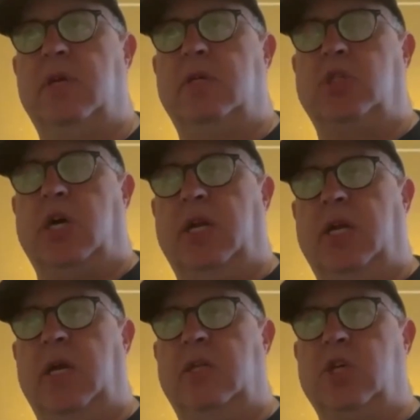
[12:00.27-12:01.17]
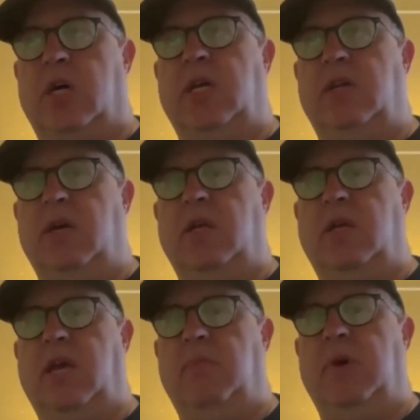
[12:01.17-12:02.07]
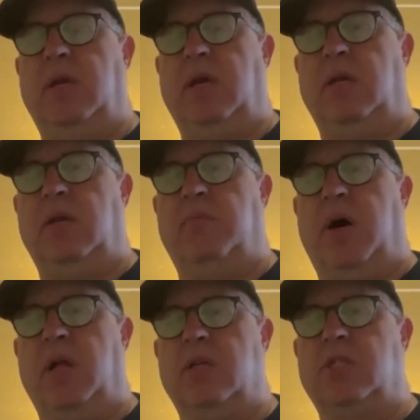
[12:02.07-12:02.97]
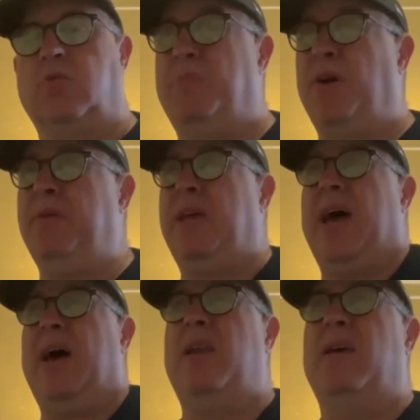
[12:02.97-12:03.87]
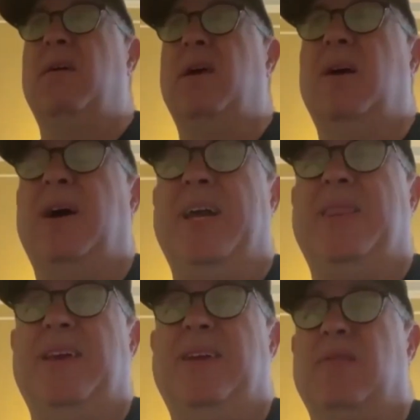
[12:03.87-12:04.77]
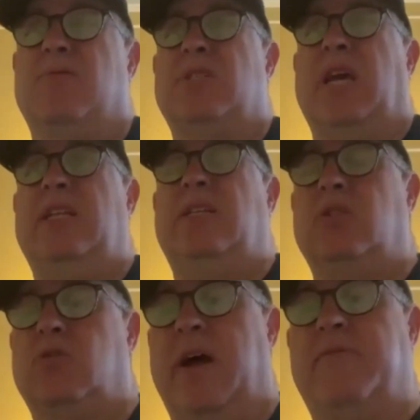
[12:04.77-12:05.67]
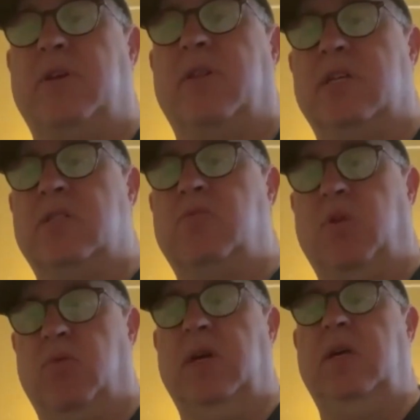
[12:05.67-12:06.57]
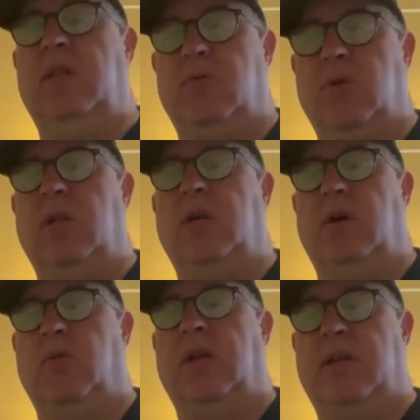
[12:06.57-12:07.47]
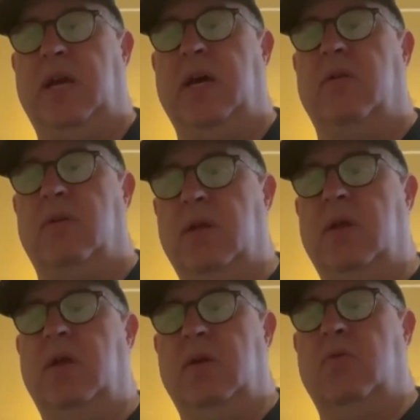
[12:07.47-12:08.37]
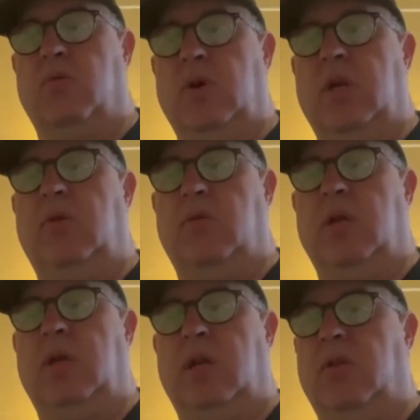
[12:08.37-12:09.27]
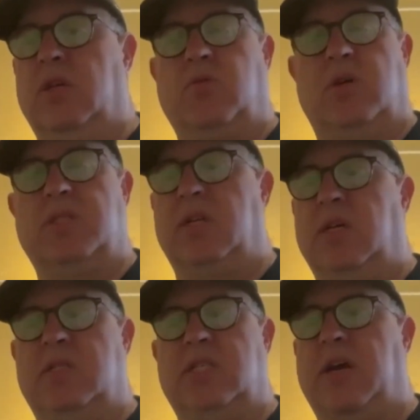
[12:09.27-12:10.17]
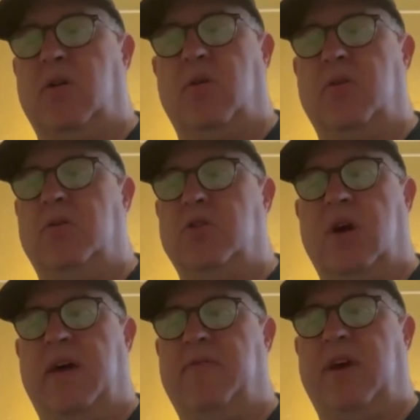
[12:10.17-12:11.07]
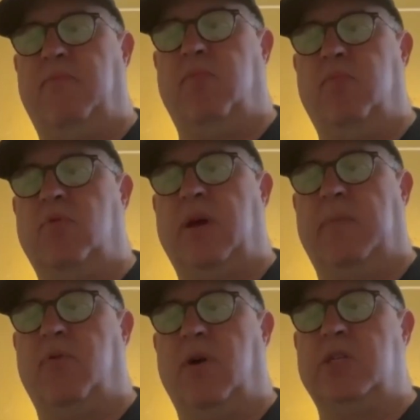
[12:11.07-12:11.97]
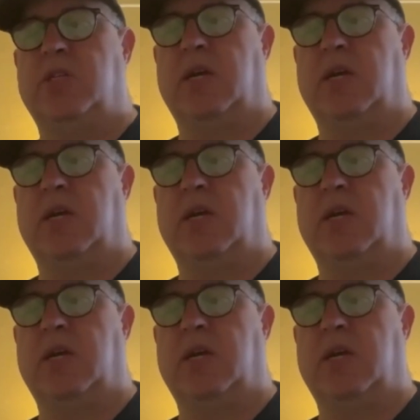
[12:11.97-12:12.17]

Johnny, Johnny and Dylan came in and did polishes. We probably had, I think there was 18 drafts on this. We really, really honed it down. Really, really, you know, this wasn't a second or third draft type type mm-hmm. project.